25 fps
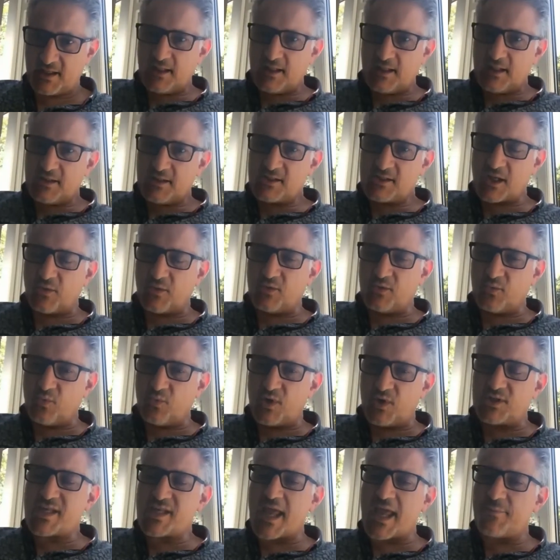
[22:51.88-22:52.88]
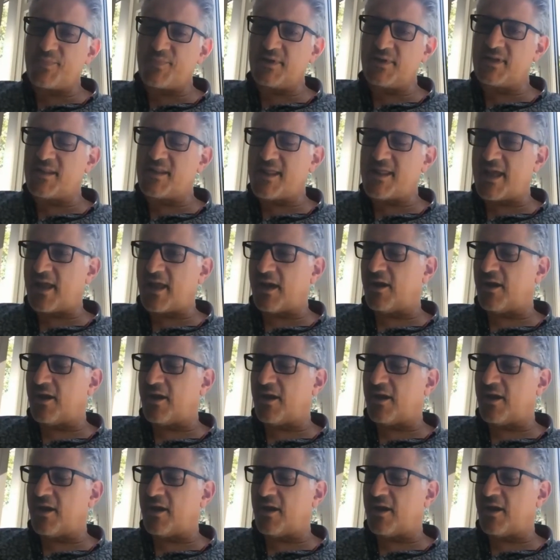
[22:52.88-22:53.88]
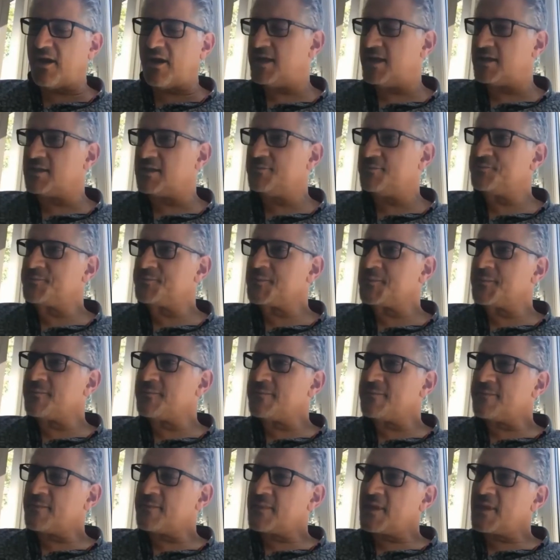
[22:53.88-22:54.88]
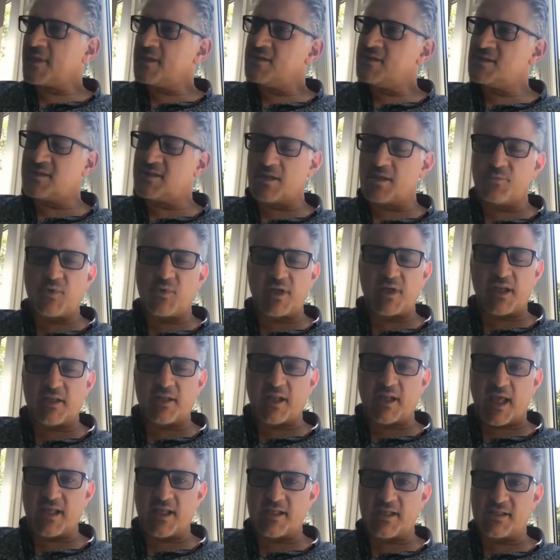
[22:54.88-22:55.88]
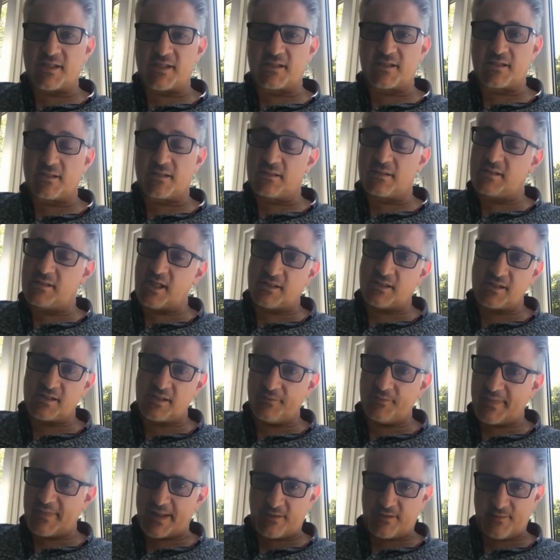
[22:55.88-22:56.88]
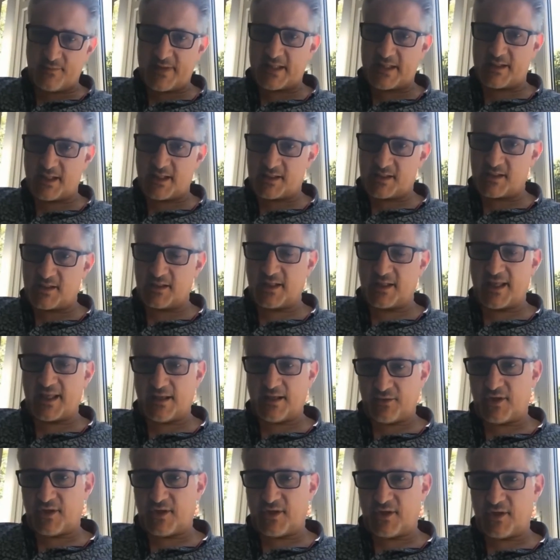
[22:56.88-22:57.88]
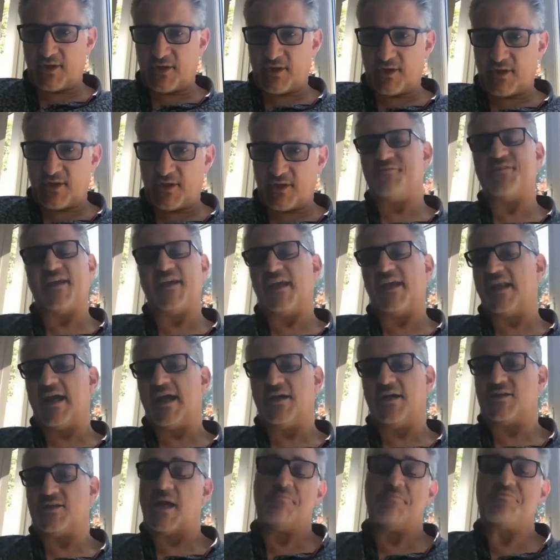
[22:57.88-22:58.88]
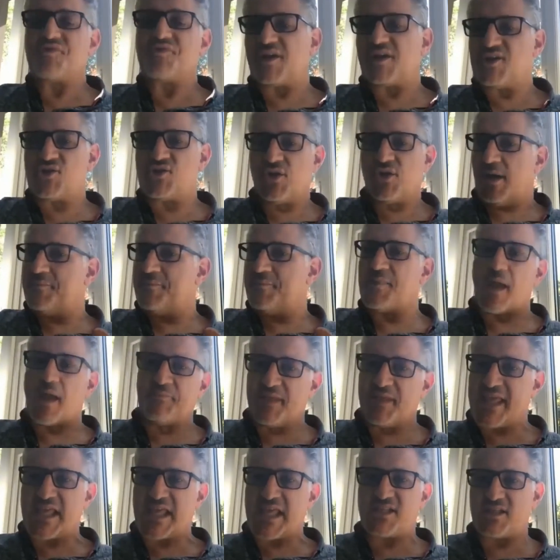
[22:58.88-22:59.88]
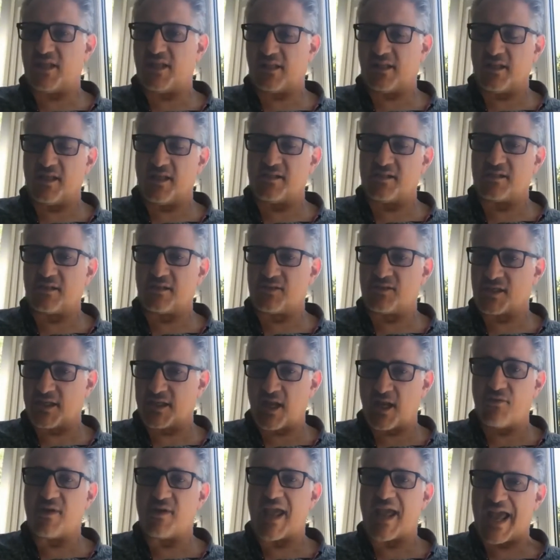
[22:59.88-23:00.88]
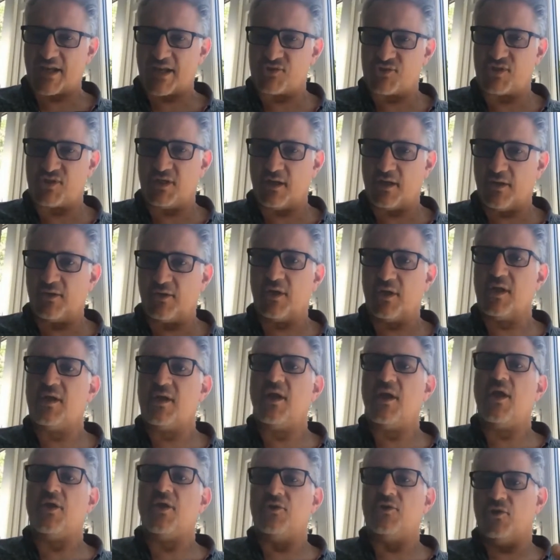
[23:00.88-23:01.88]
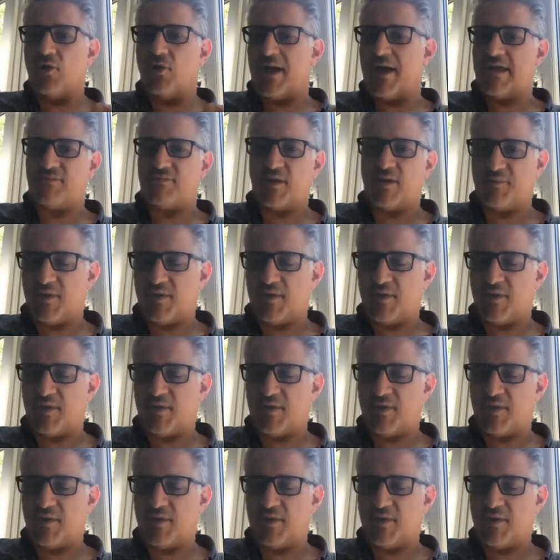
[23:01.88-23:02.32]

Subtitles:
So what's happened there is that someone has done some mathematics and calculated and figured out, I'm pretty sure, I'm guessing this, because I don't actually know, not having